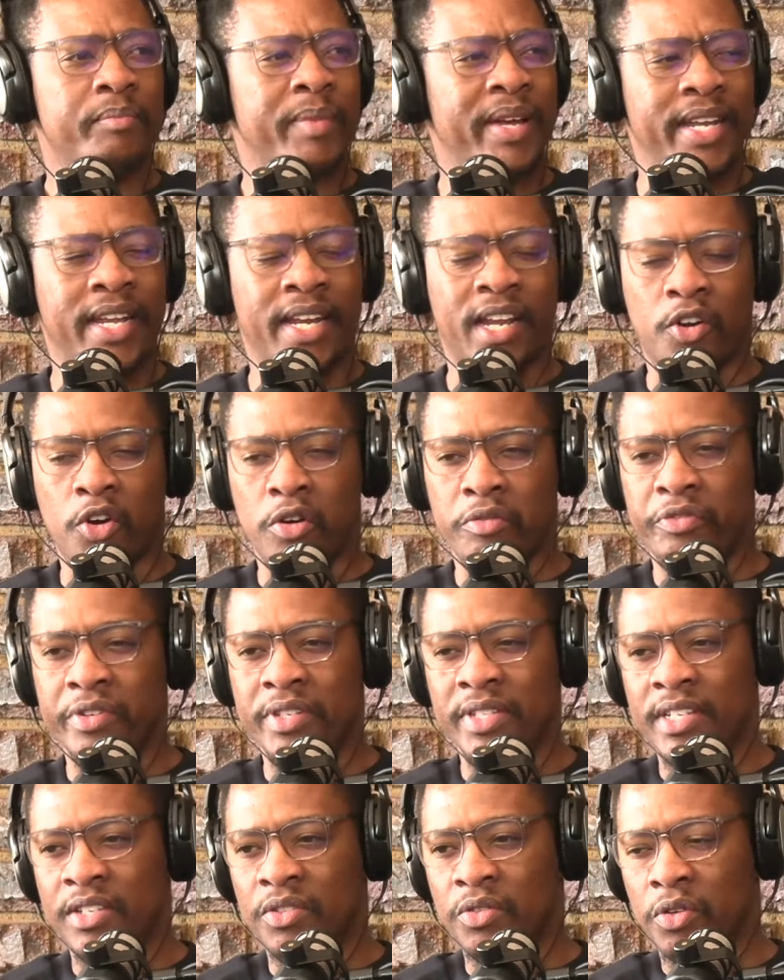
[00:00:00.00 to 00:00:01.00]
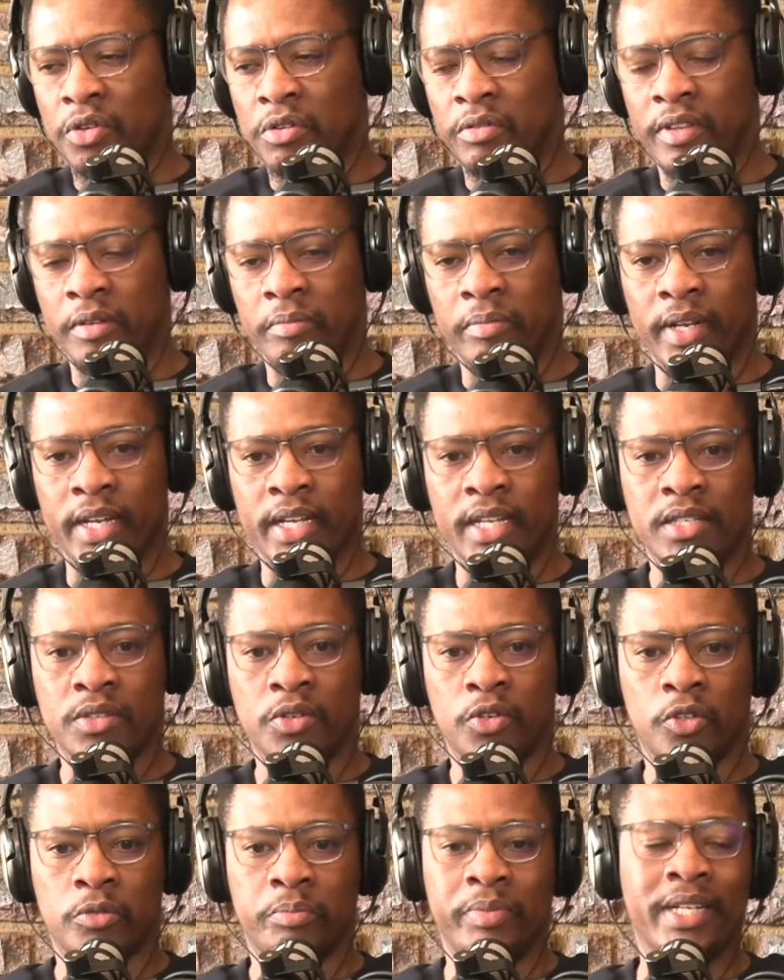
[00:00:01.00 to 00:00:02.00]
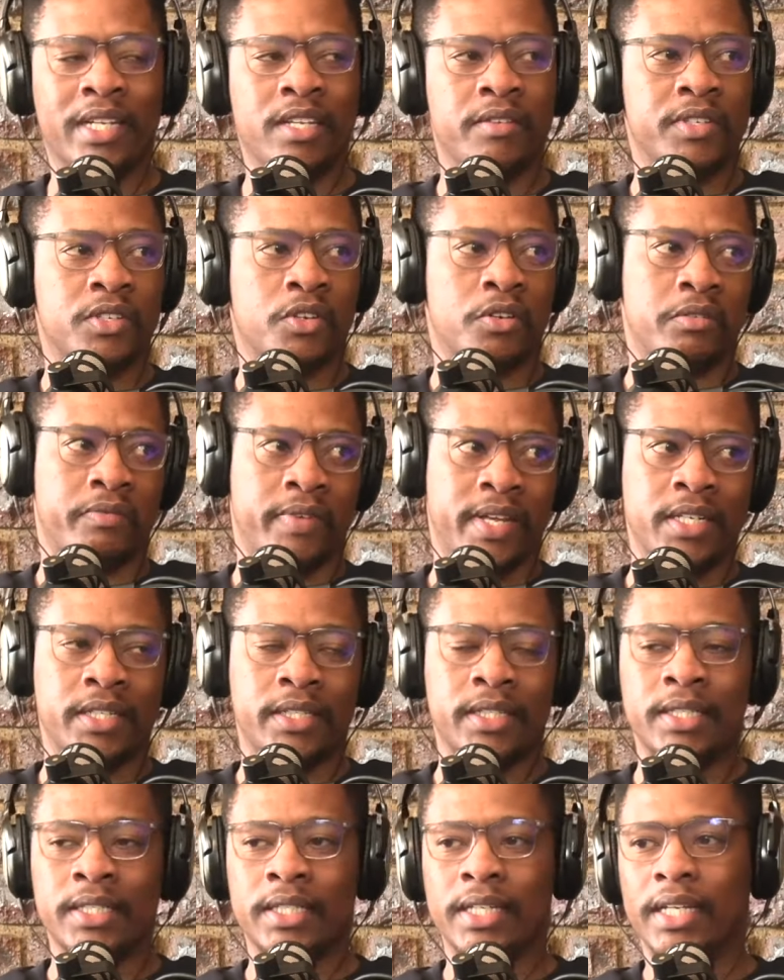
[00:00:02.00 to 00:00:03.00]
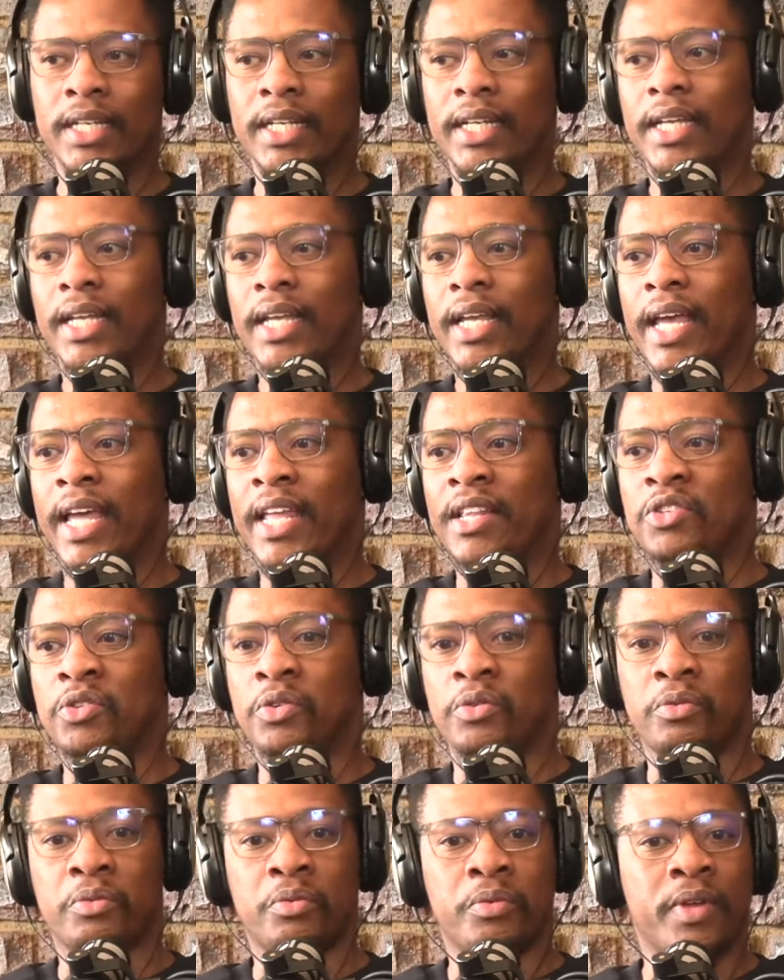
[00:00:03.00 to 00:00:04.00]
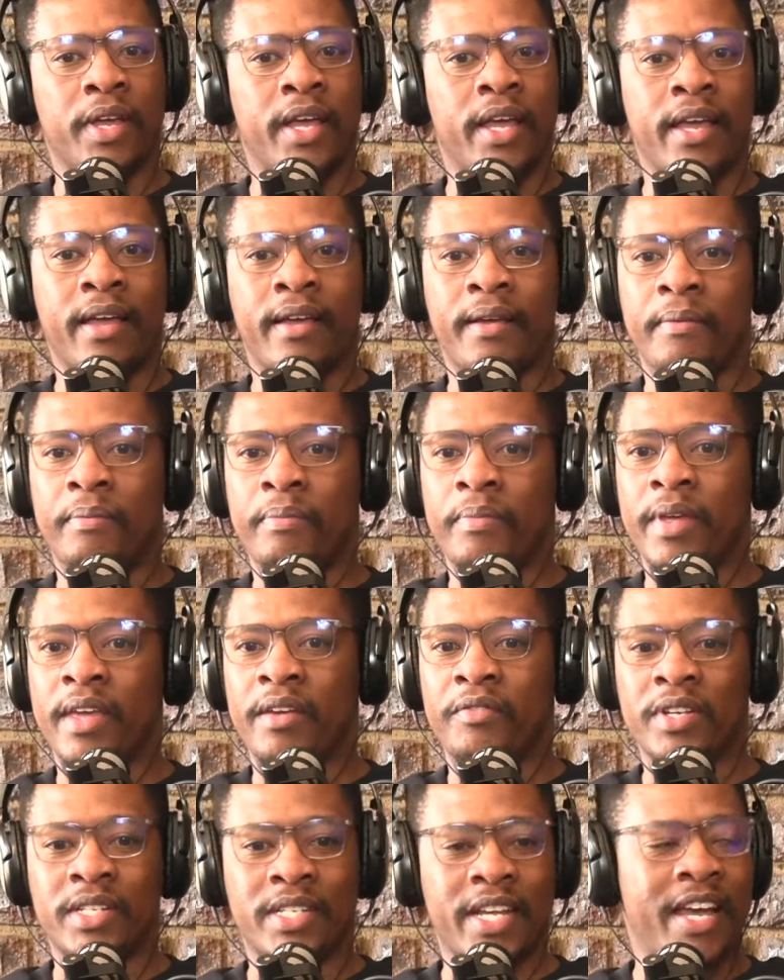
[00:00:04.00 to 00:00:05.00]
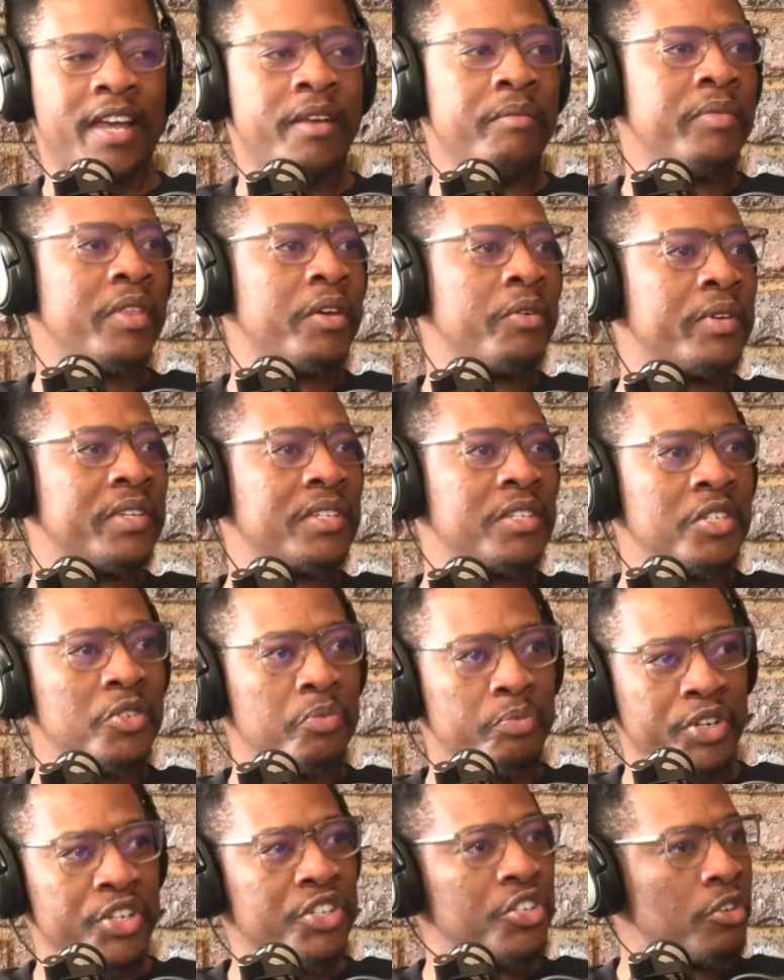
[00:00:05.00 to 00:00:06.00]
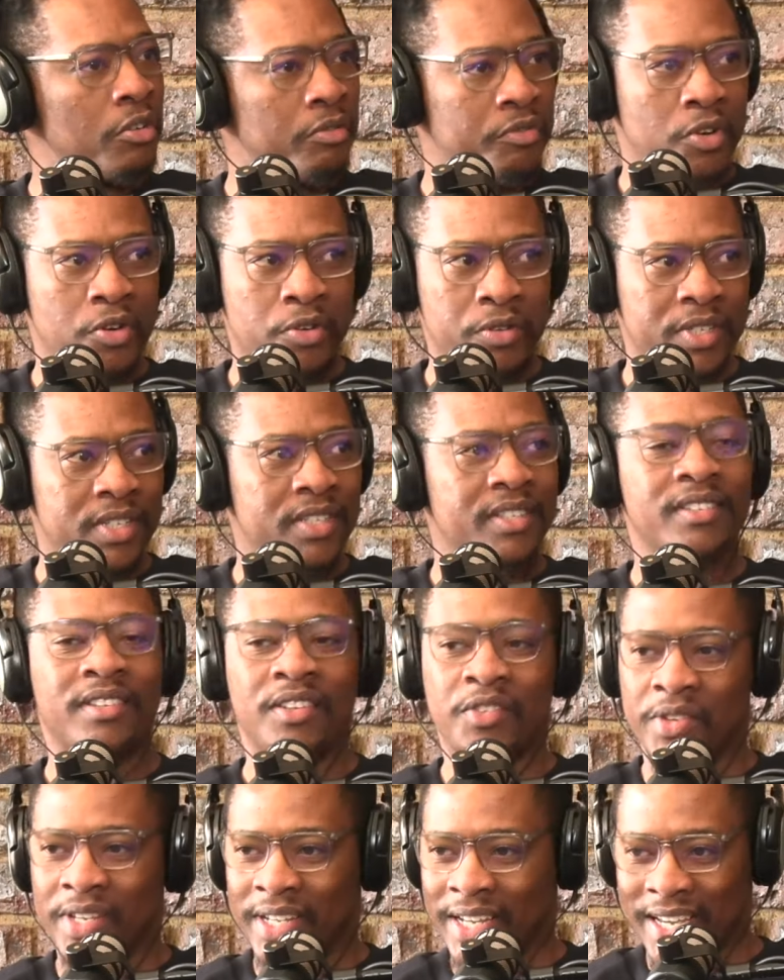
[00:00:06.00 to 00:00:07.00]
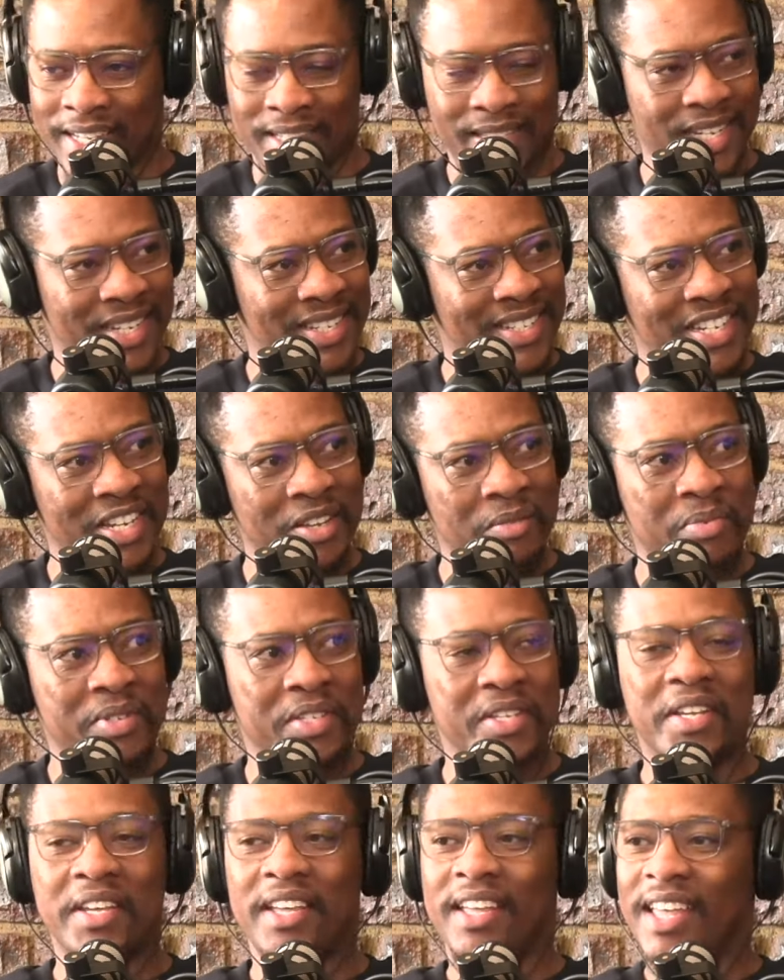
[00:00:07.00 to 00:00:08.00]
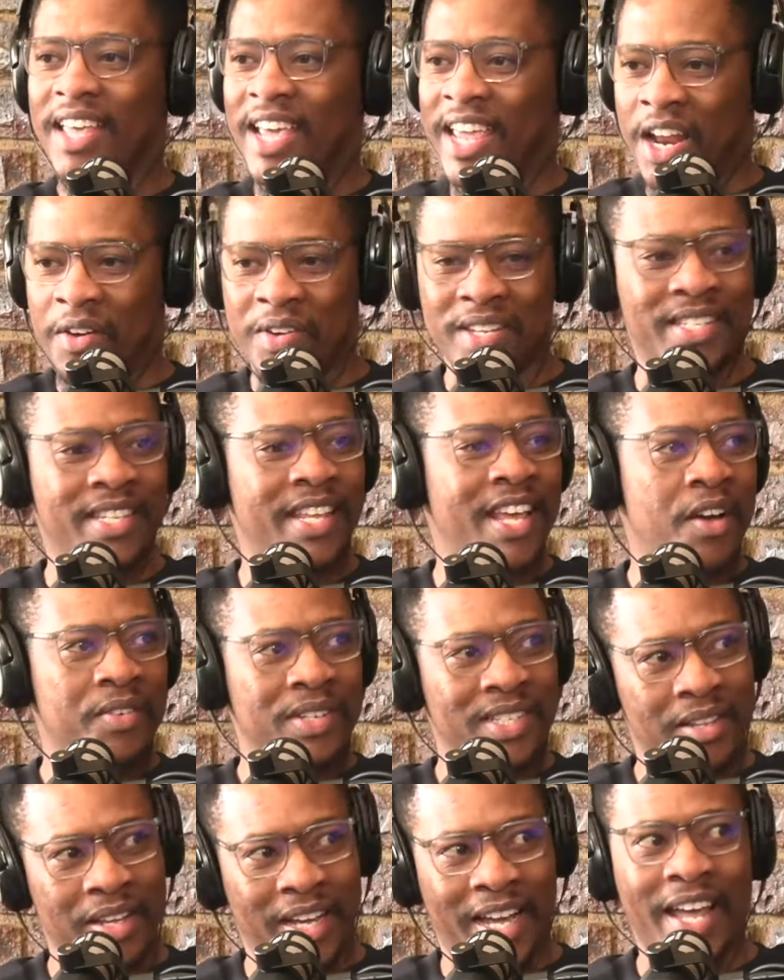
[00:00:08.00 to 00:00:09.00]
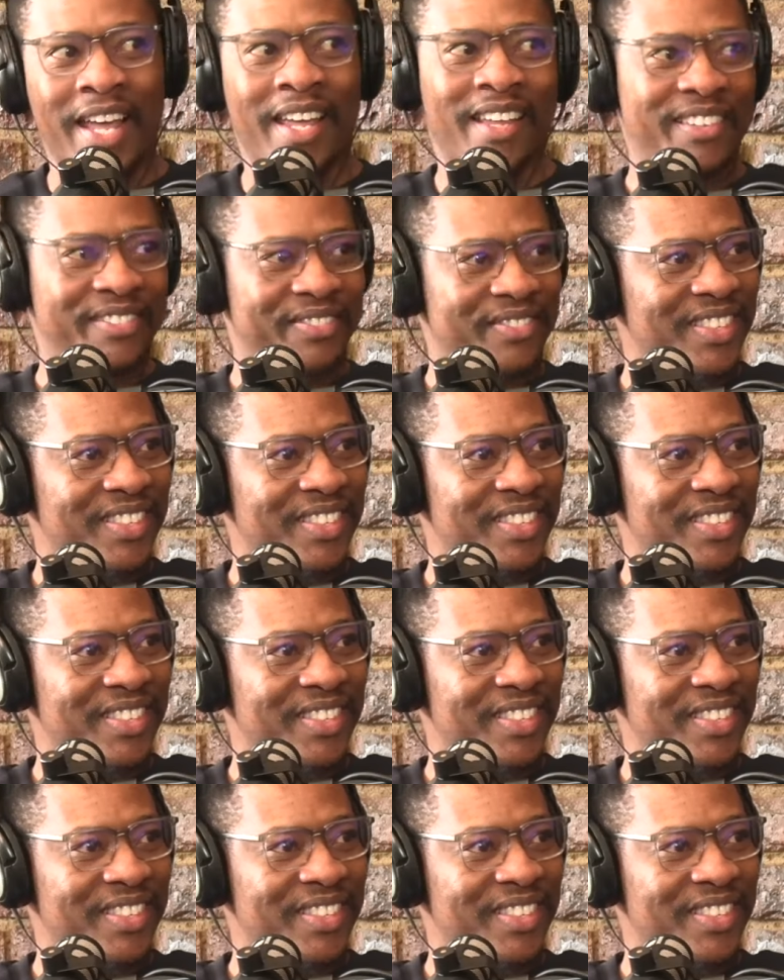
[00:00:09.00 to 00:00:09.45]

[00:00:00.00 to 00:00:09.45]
my dad had conferences all over the place called believers conventions mm. and so um, every time there was preaching of course mm. cassette tapes mm. and i was there i was the guy